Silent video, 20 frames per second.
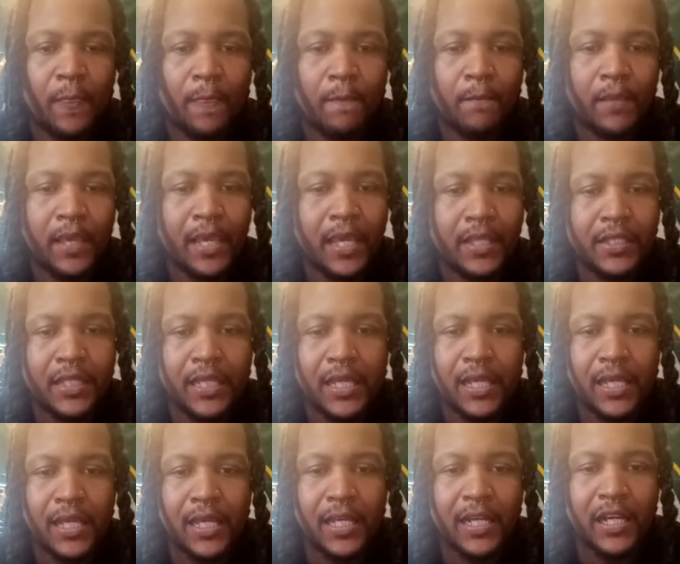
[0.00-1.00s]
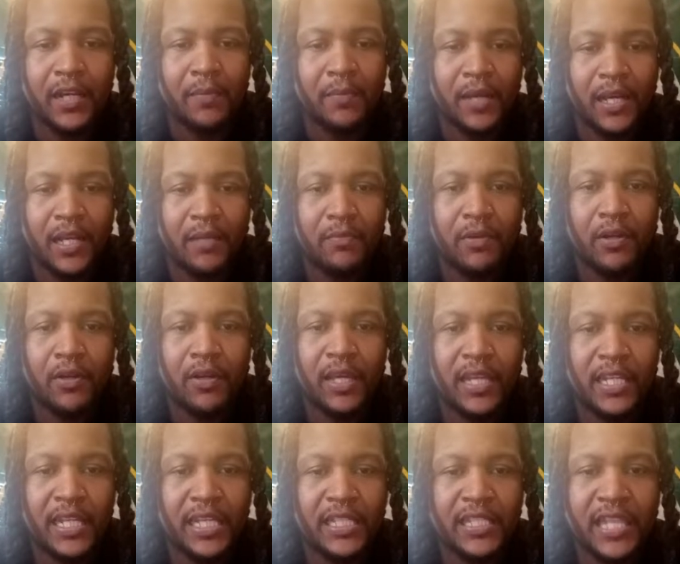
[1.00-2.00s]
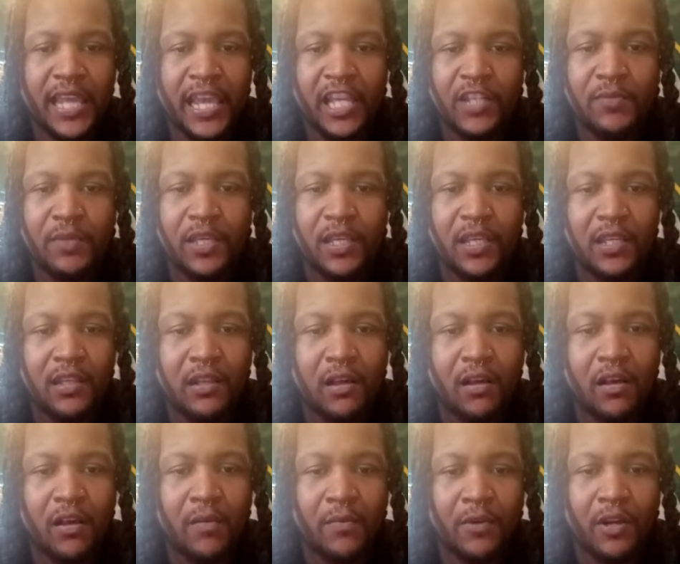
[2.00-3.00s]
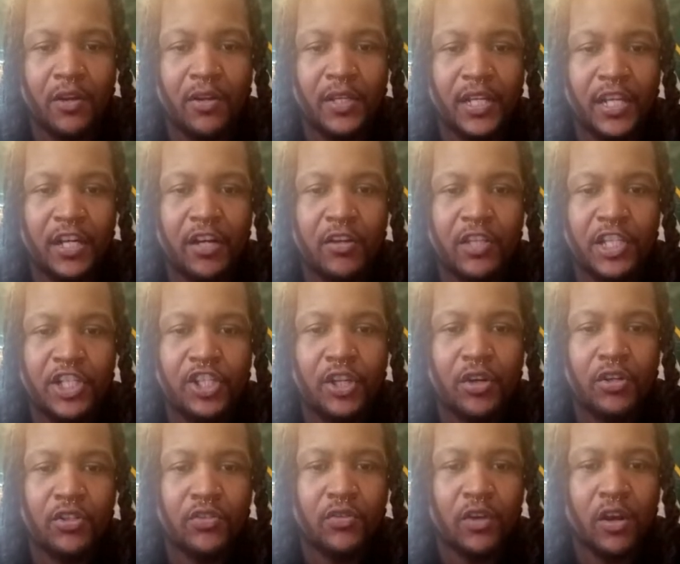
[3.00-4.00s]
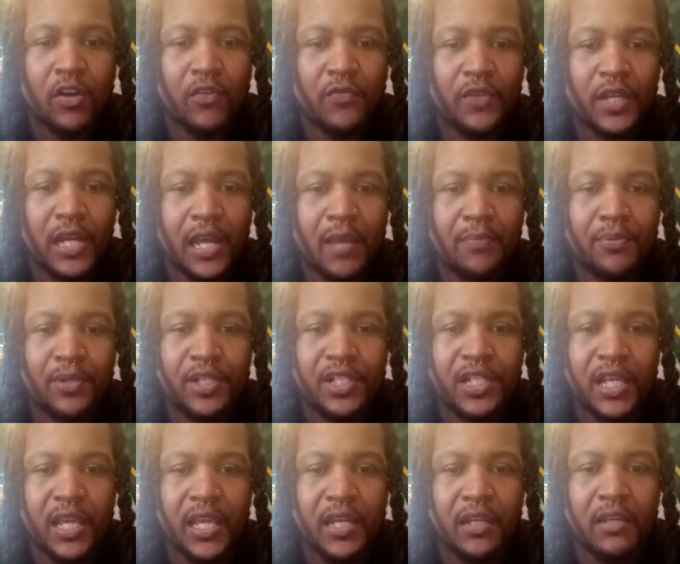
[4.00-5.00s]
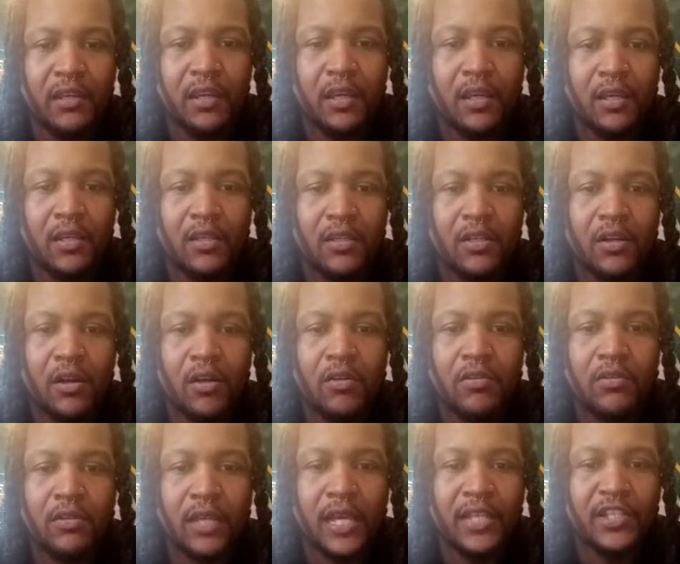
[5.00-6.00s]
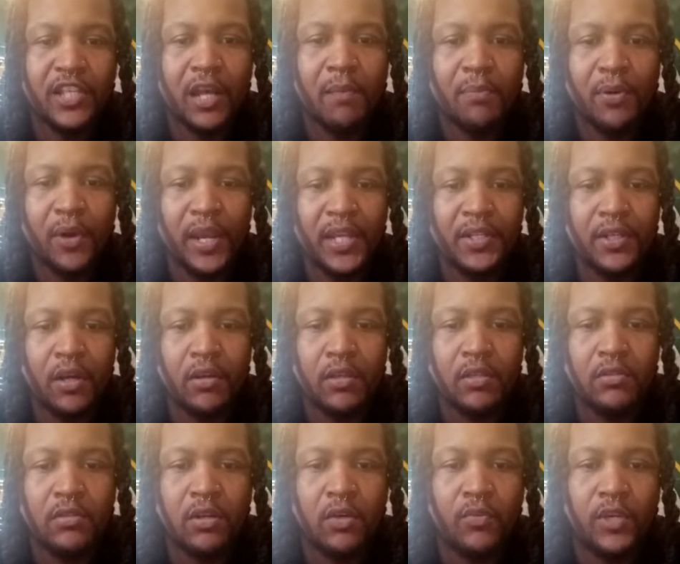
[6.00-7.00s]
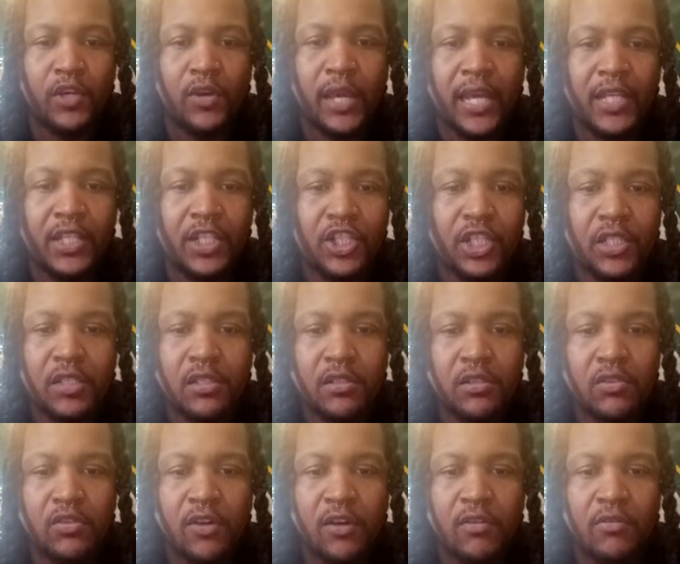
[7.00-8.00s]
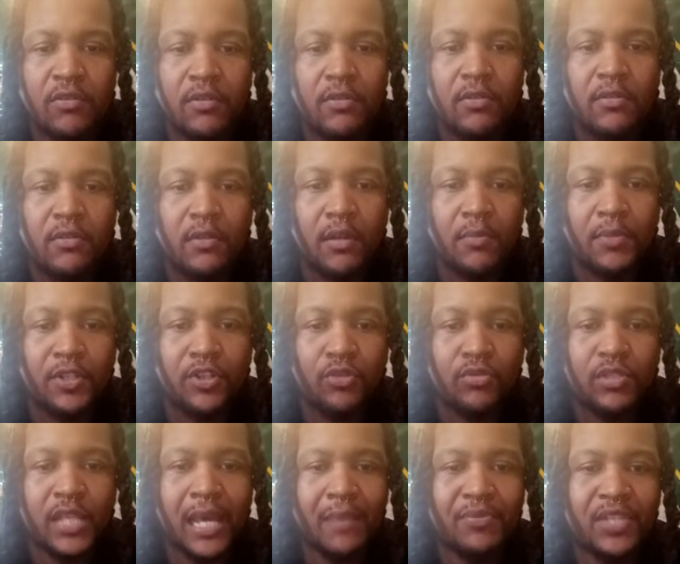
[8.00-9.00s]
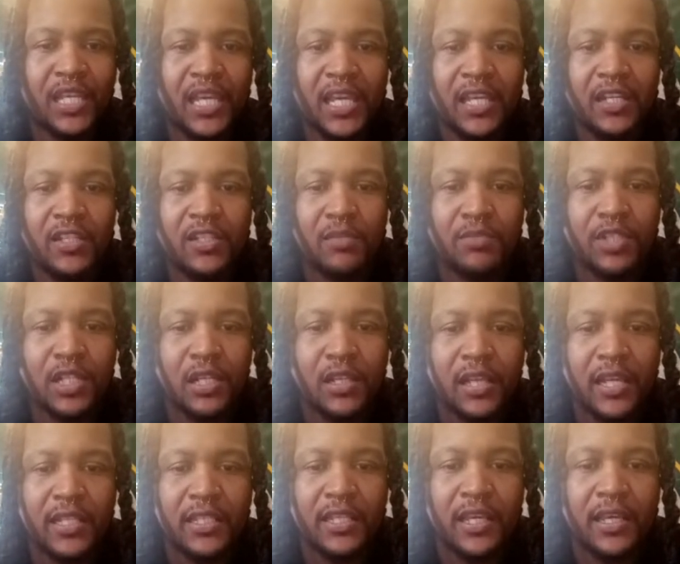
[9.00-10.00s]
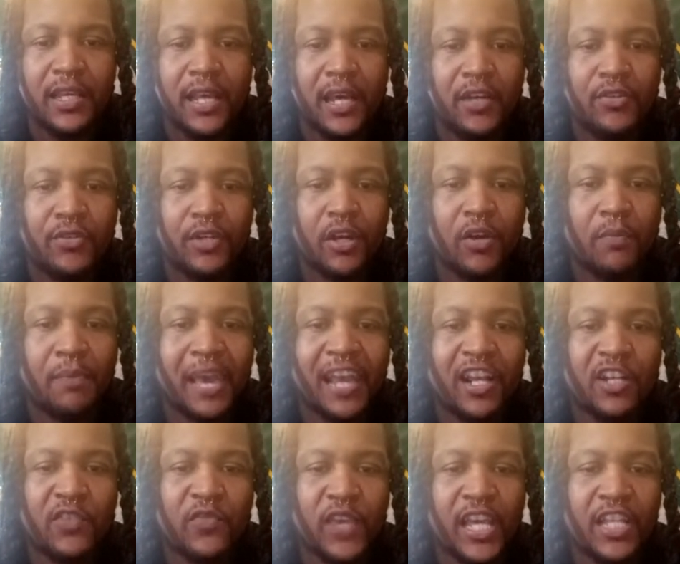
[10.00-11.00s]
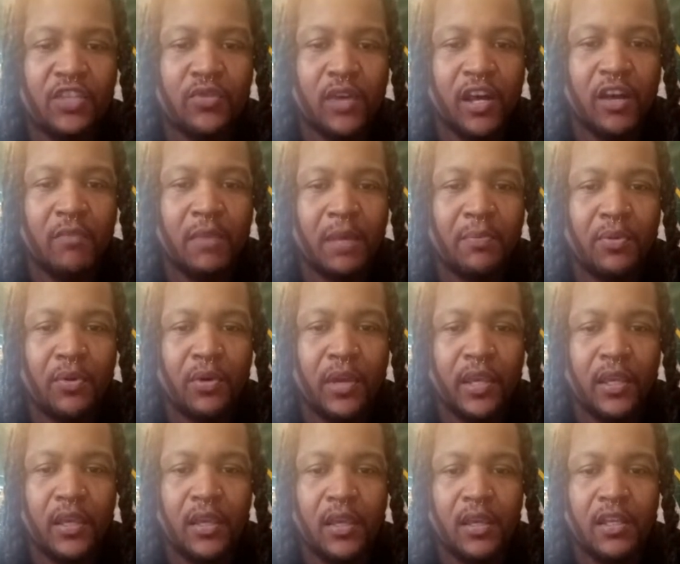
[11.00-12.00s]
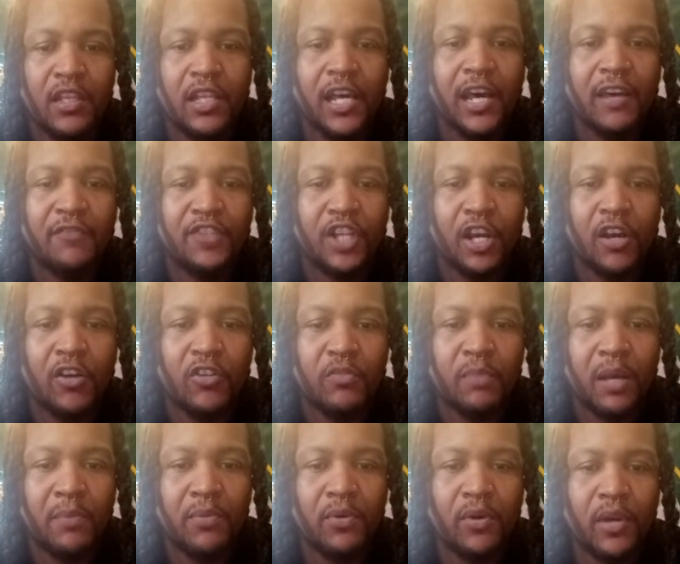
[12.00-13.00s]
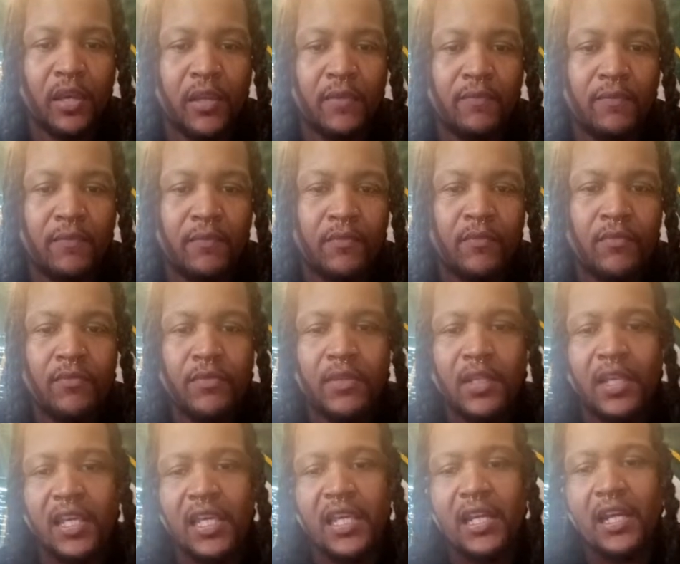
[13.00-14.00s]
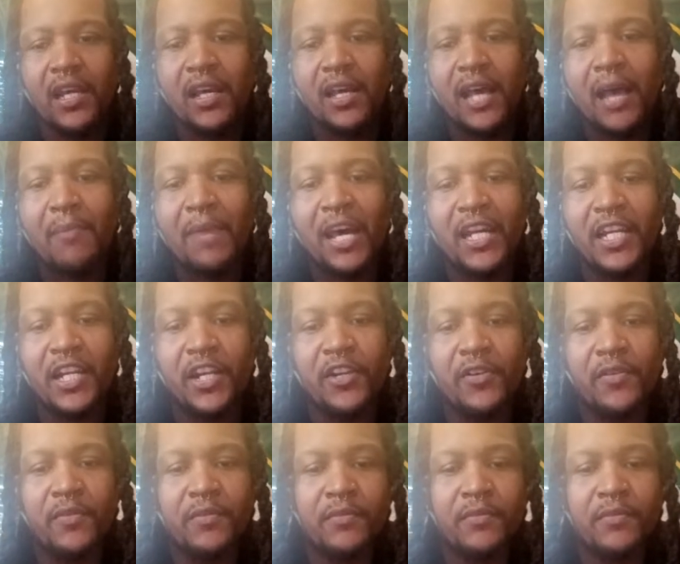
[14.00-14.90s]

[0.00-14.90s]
I think I got everybody, bro. Hey, these things been getting long, bro, and it only shows growth, and I appreciate it. At some point, though, we're going to have to just, I'm gonna do top 10 or some shit like that. I don't know. Packers fan 12, my boy. Love Jones, my boy. And I'm out of here.